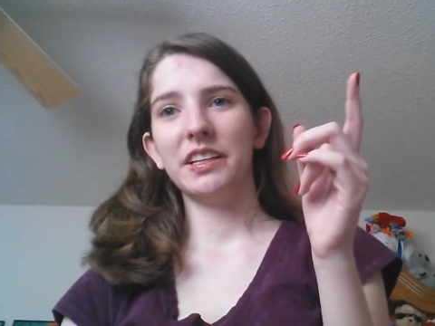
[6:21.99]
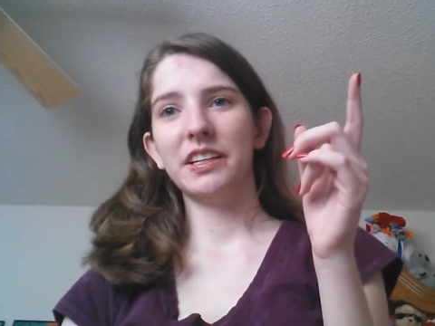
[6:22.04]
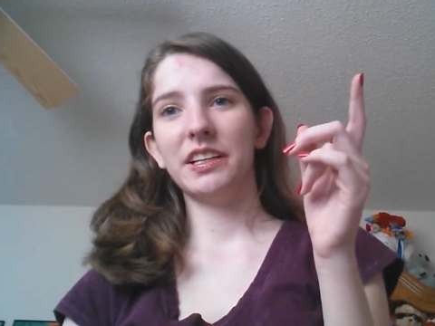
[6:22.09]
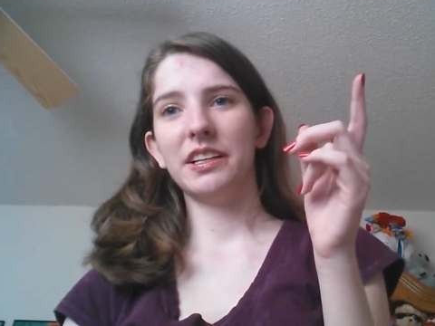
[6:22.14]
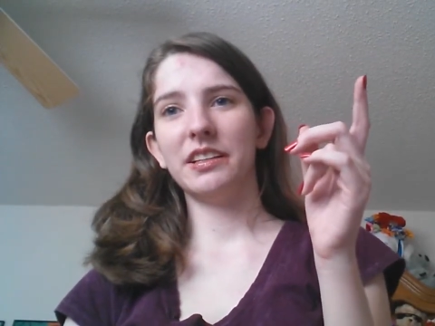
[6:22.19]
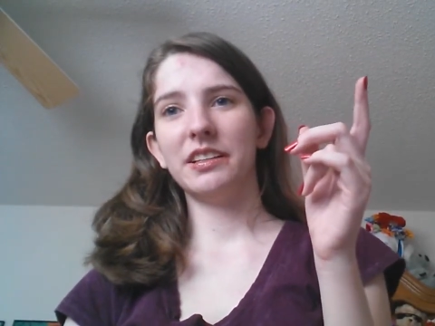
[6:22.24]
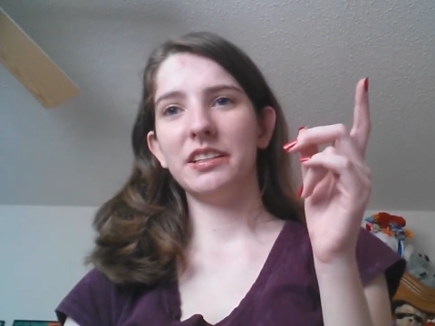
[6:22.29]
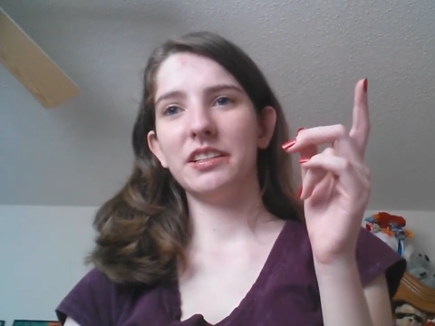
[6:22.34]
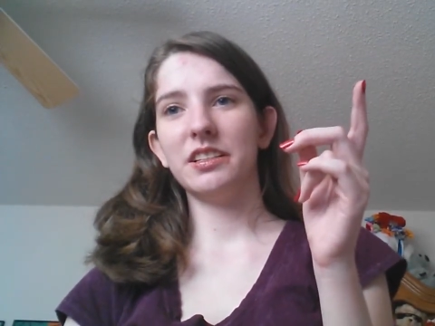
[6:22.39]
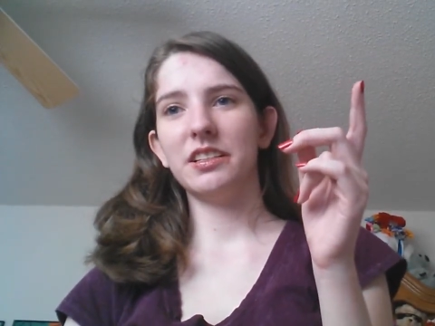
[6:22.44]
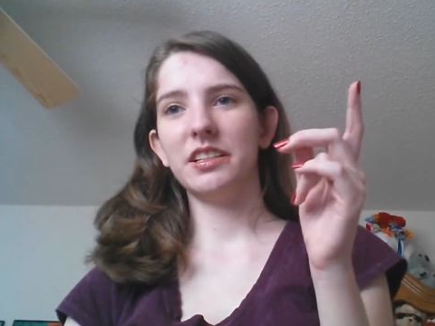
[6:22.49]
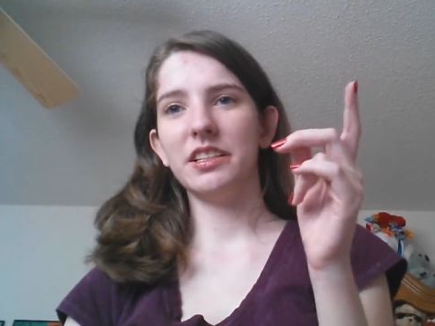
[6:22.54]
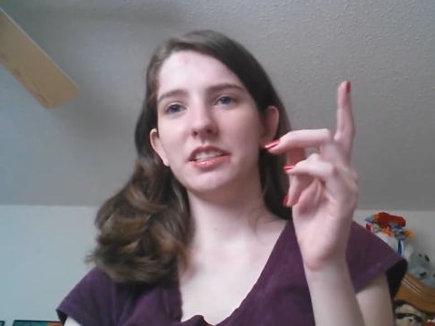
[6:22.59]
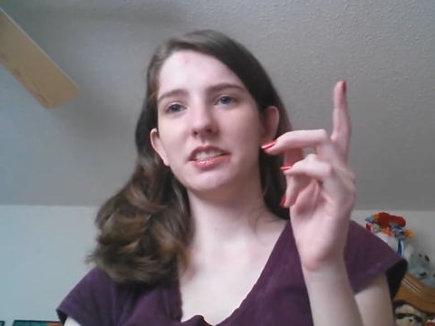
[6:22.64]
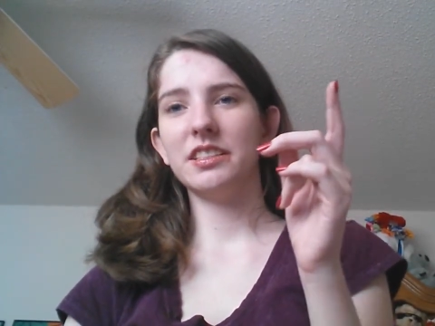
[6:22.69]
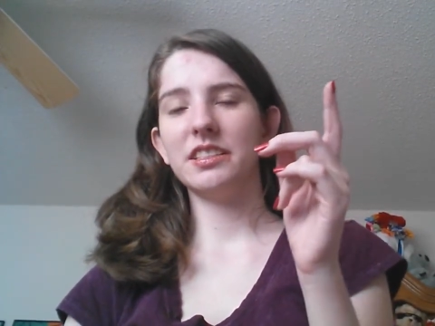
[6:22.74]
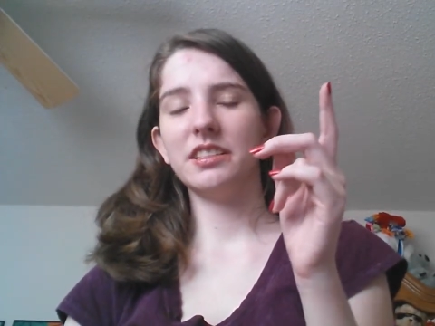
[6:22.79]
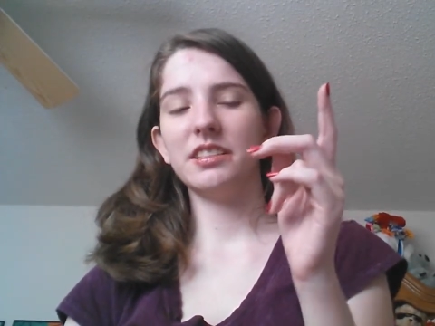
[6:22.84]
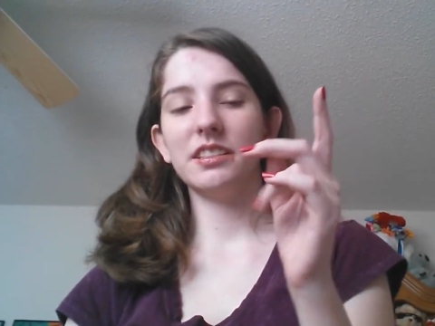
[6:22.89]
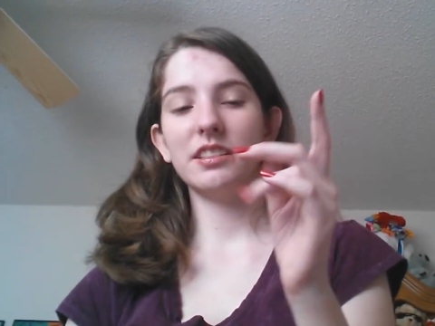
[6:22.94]
And
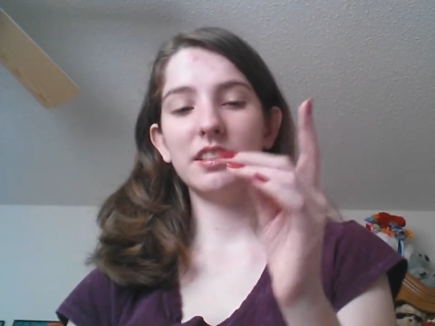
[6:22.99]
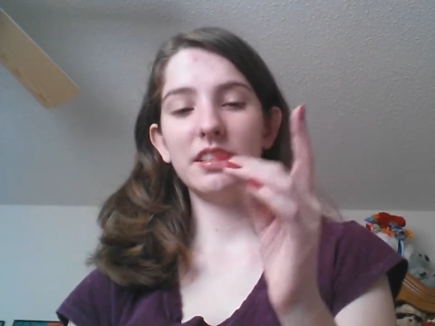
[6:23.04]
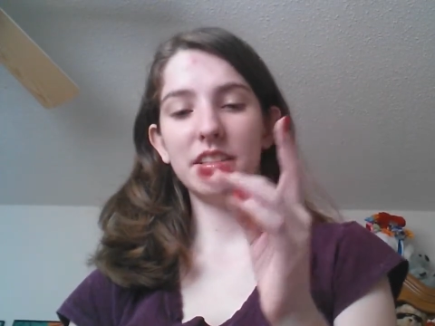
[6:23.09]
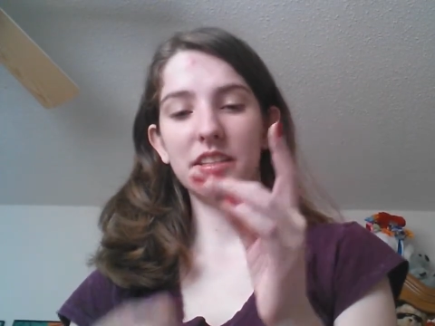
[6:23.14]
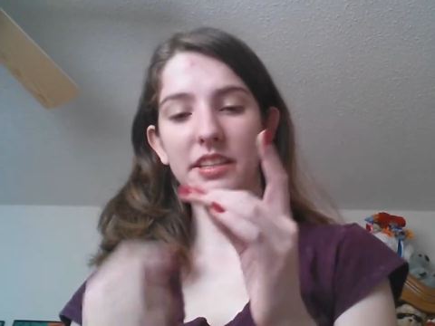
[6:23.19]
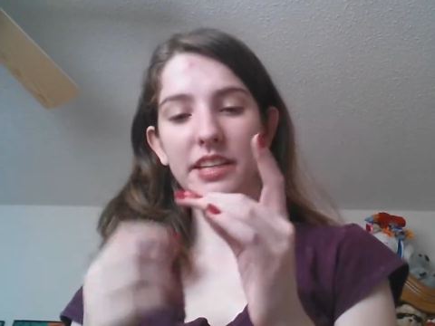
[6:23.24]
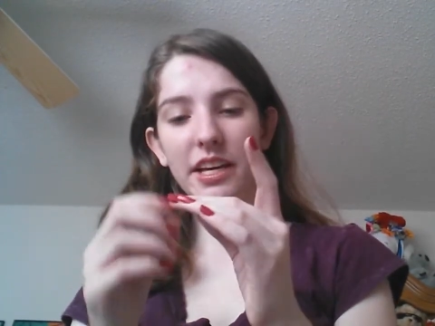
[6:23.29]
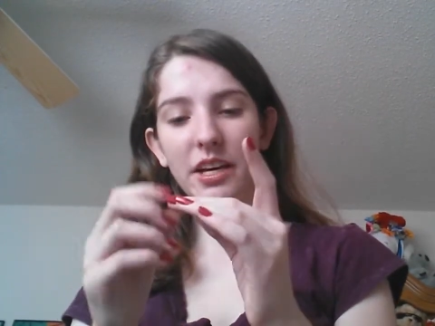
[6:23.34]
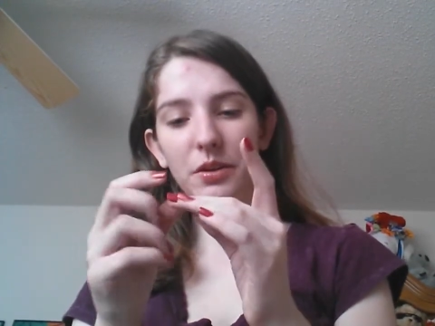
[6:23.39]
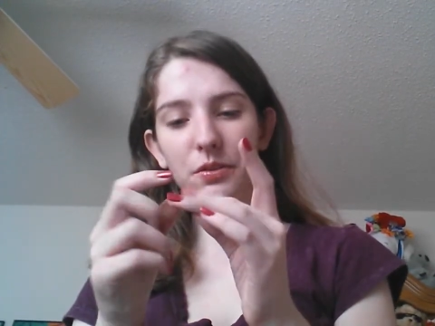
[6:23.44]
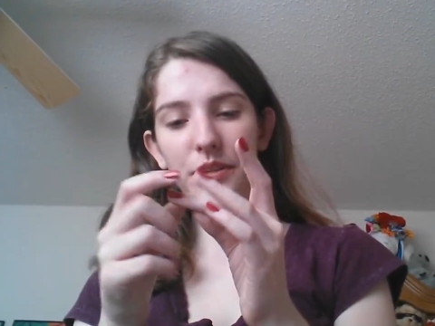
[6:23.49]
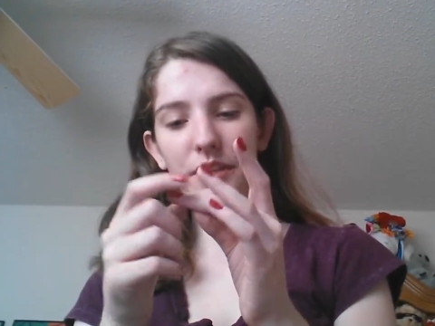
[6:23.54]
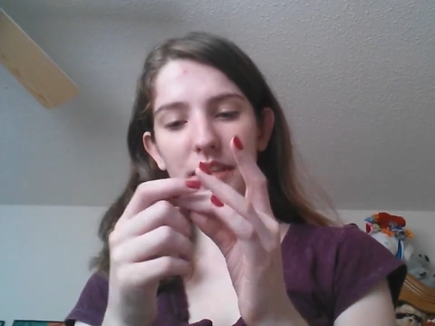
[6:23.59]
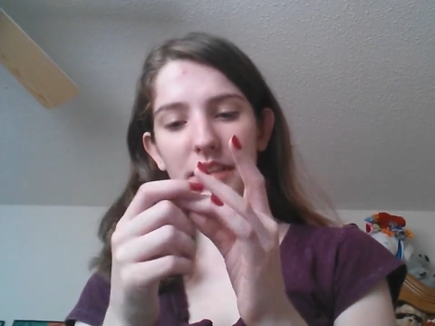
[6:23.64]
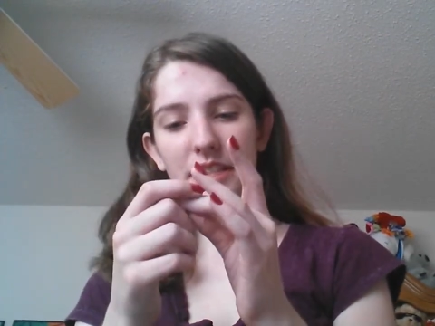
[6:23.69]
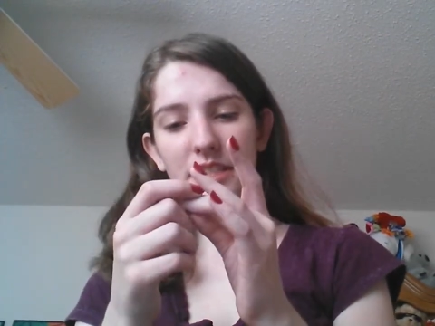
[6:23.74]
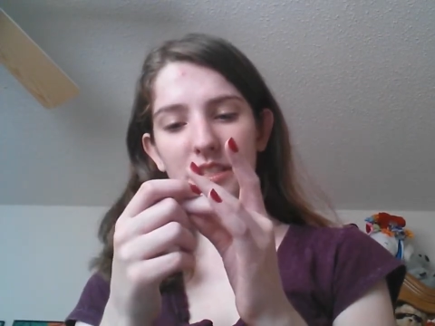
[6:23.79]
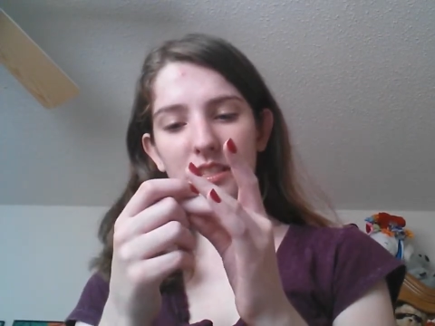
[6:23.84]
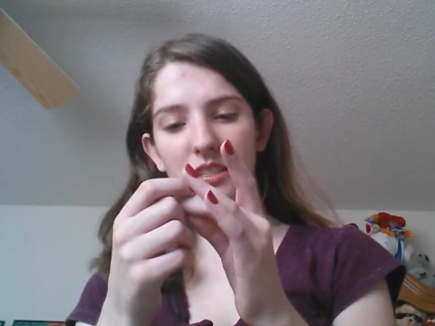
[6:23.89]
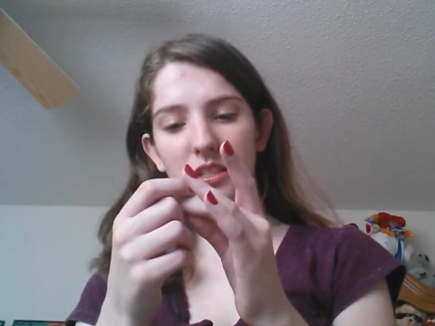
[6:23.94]
it's, now, the
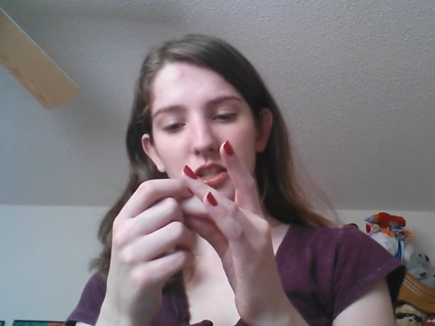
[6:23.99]
thing is,